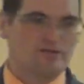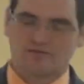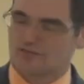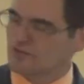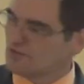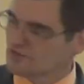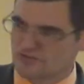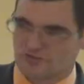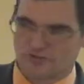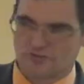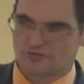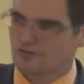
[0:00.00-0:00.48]
I'm
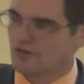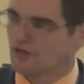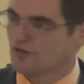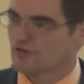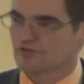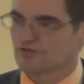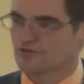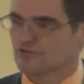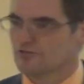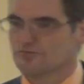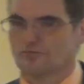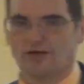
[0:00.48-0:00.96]
going to start
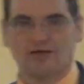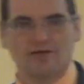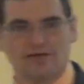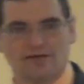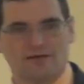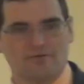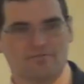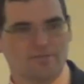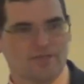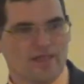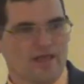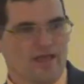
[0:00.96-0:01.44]
talking to you right
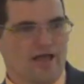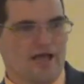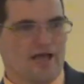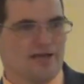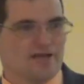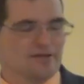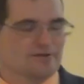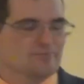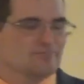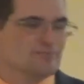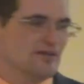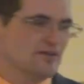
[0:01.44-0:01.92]
now.
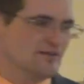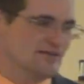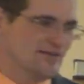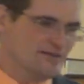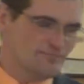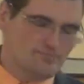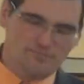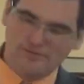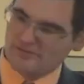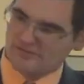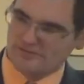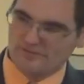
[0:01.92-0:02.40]
I
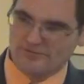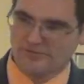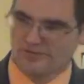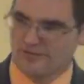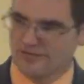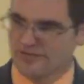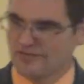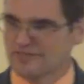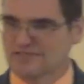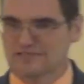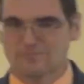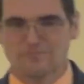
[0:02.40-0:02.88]
done picked on the
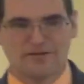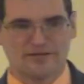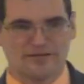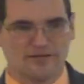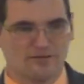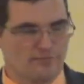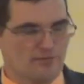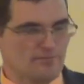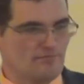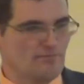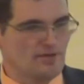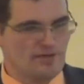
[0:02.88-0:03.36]
kids about
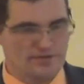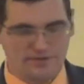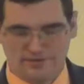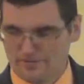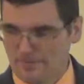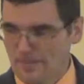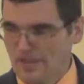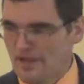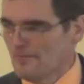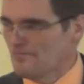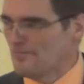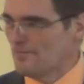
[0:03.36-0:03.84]
their
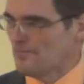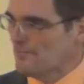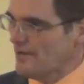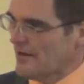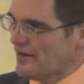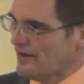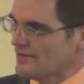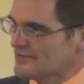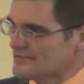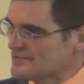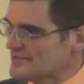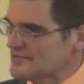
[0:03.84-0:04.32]
rebellion. But
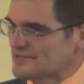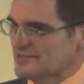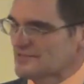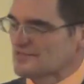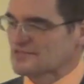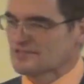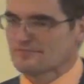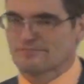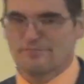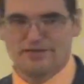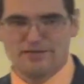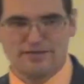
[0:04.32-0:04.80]
parents, listen
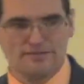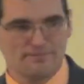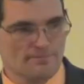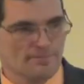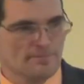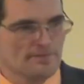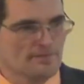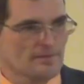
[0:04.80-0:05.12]
to me.